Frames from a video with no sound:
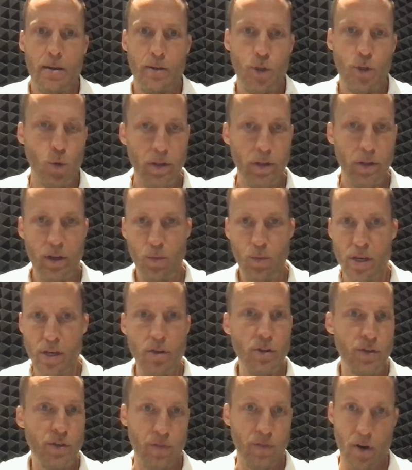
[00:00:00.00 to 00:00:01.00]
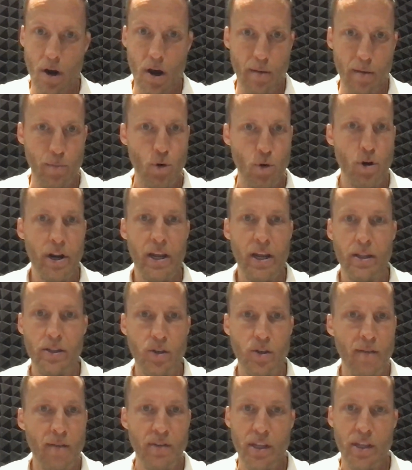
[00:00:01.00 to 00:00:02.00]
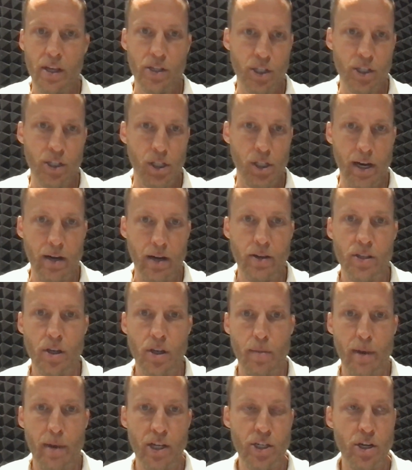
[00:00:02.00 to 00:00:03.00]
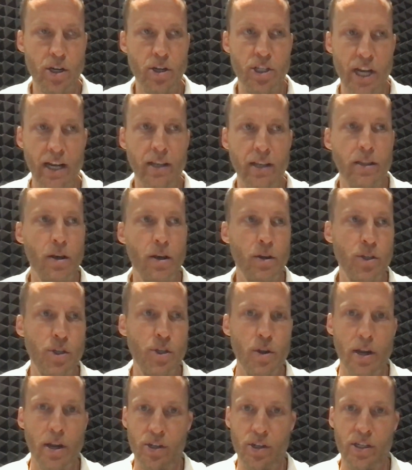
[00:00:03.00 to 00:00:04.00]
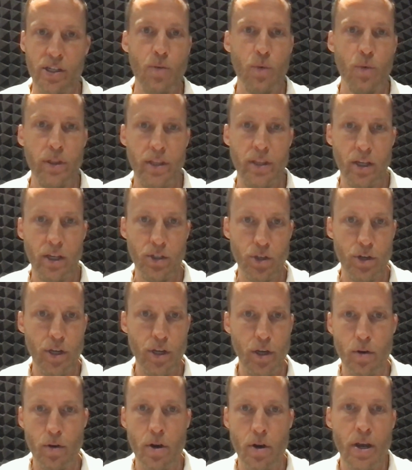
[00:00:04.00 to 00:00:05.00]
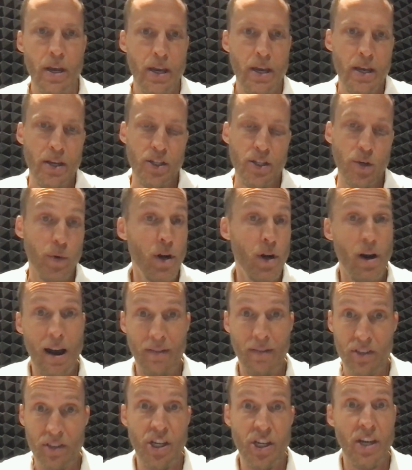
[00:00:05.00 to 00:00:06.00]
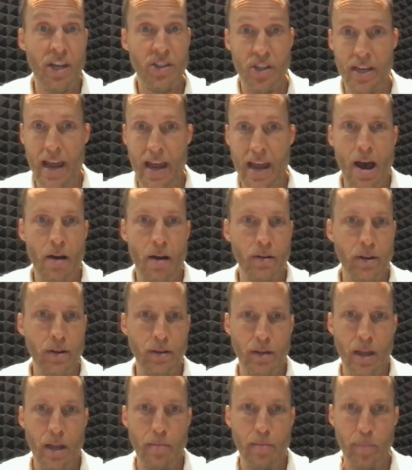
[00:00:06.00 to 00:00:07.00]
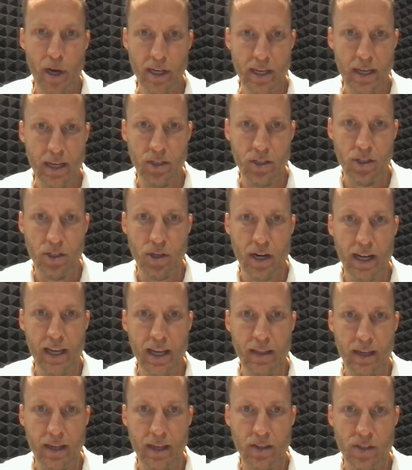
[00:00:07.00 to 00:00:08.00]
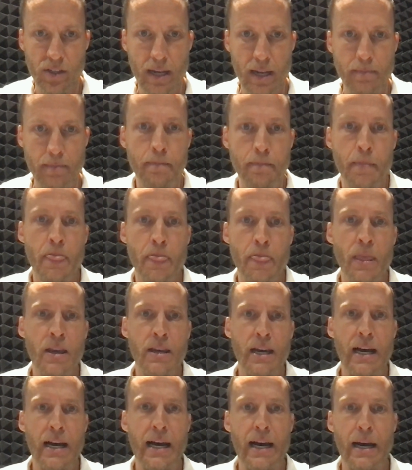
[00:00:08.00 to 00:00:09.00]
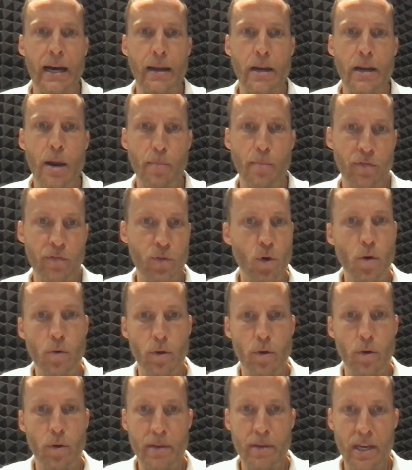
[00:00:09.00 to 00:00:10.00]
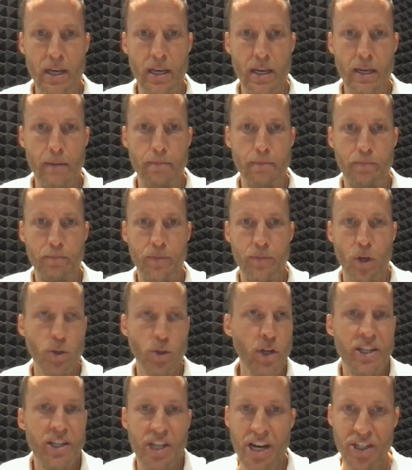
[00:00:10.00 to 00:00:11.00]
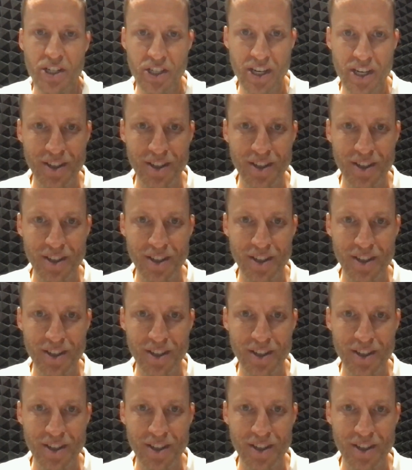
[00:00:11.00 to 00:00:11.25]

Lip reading: tool that we use for onboarding. So everything's clear. So make sure you're checking those. You understand when things are due, so we don't have to chase you down and bug you to try to get things in. Number four would be, don't try to change the